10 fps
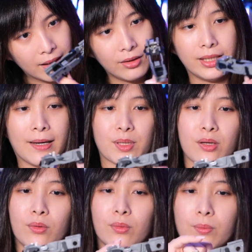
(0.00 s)
oh yeah,
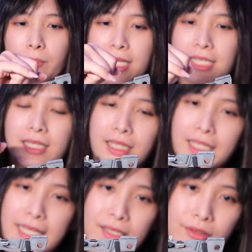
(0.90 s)
so basically
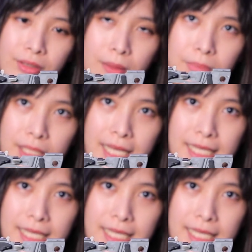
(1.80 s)
that serial number